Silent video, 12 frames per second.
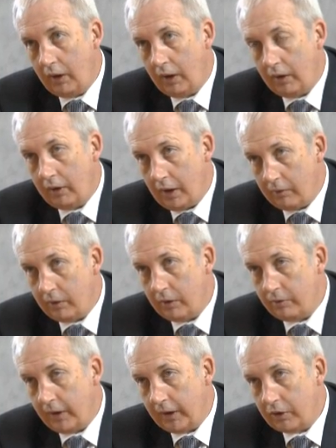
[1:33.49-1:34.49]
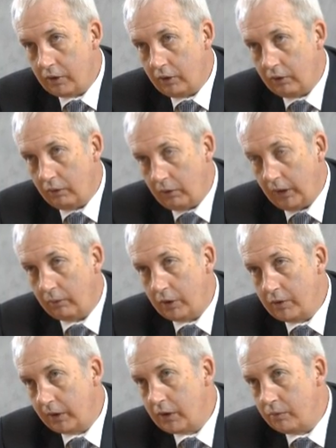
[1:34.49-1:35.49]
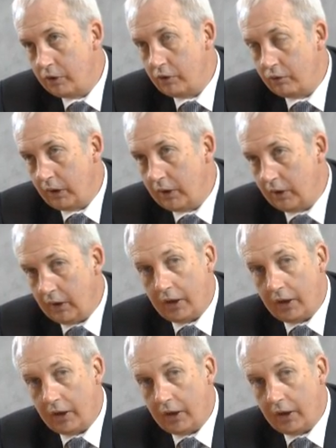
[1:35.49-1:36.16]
and have an effect on the way in which victims are treated.